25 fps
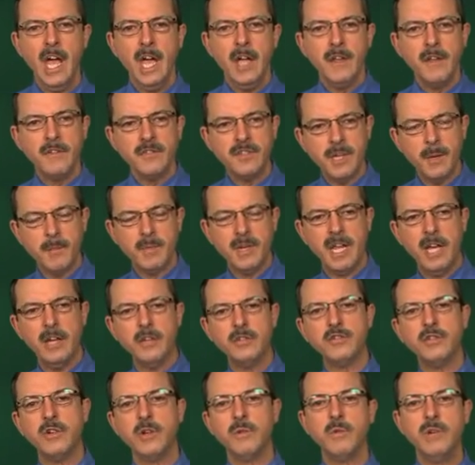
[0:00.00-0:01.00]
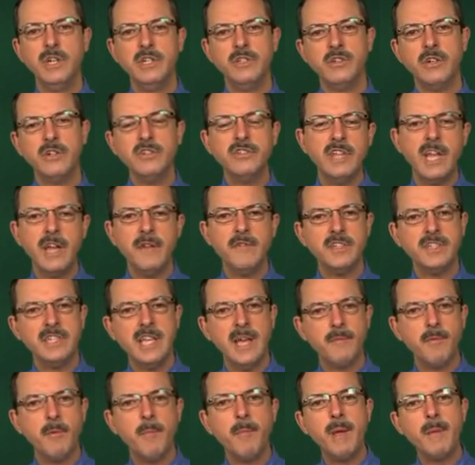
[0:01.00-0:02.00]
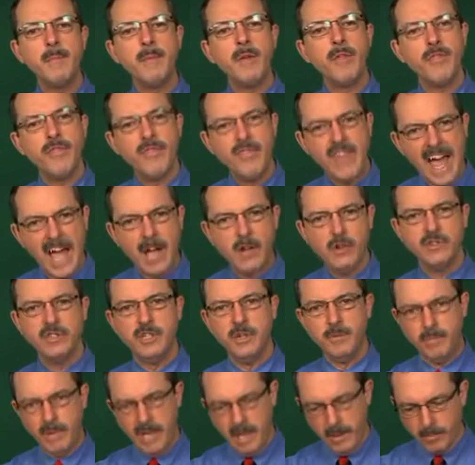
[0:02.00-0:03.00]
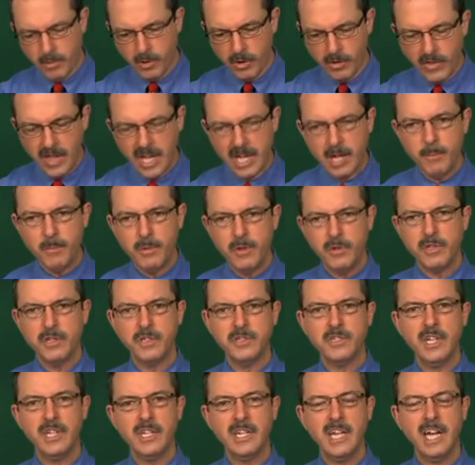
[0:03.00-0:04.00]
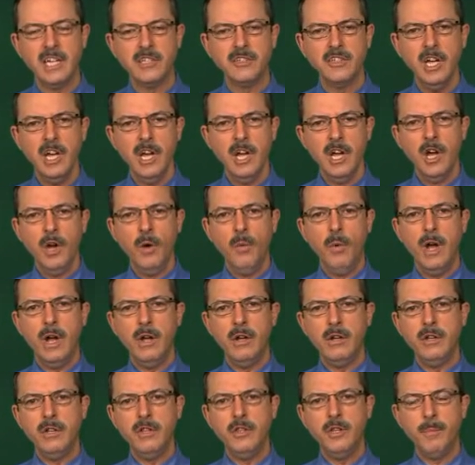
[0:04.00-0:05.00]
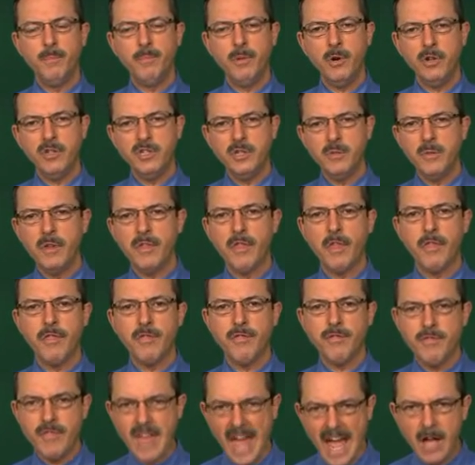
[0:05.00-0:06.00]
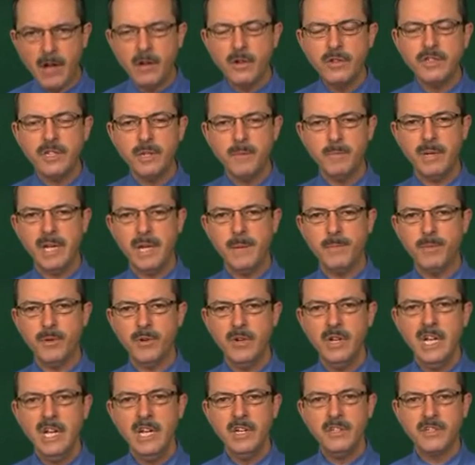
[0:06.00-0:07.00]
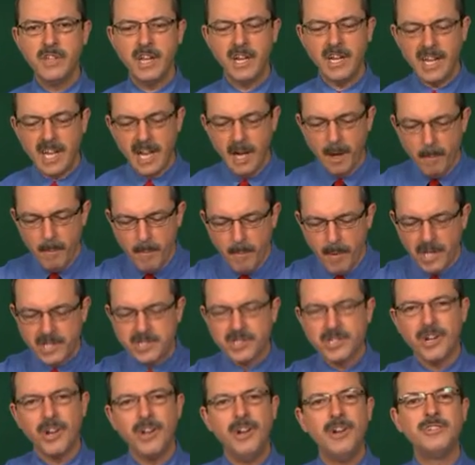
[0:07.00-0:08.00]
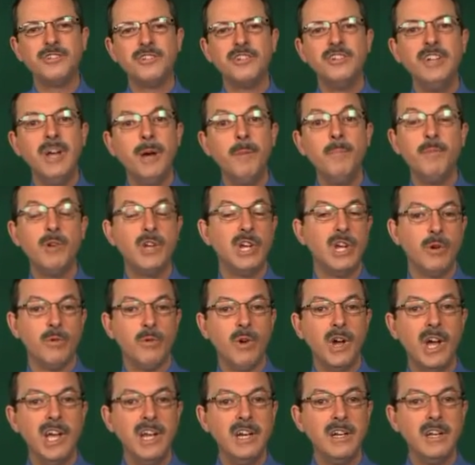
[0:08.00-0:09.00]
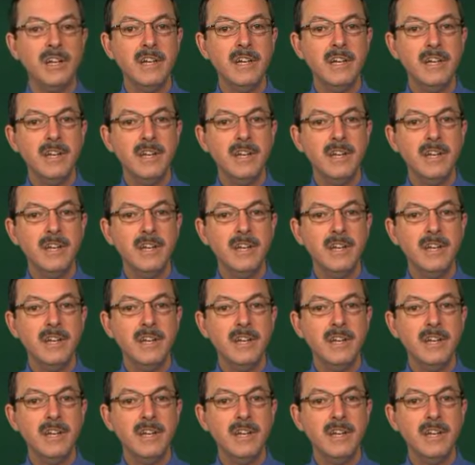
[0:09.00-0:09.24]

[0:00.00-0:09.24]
You have somebody else doing research, they have a sample of maybe 1,000 people, they compute this index. Well, the person with 1,000 people is going to get a much larger number here, right?